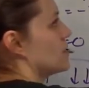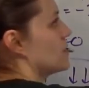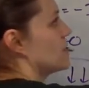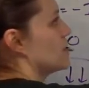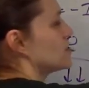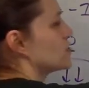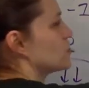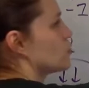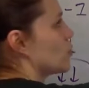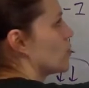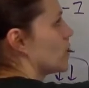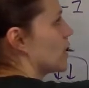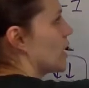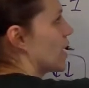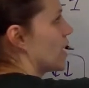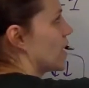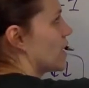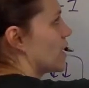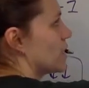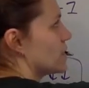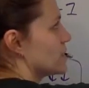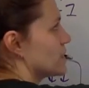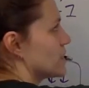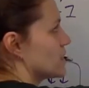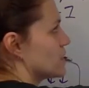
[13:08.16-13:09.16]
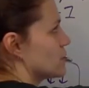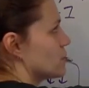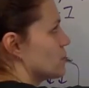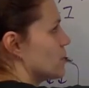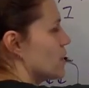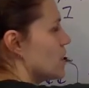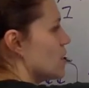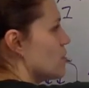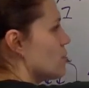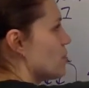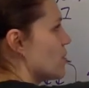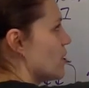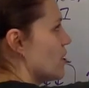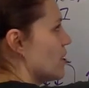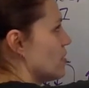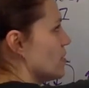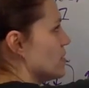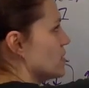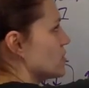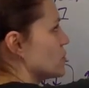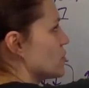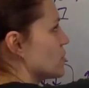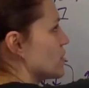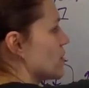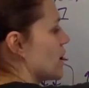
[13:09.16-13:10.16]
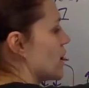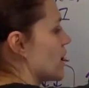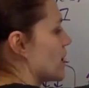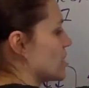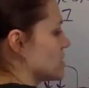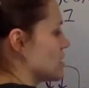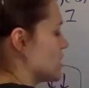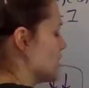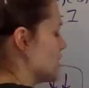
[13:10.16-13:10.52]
this one has a spin up and this one has a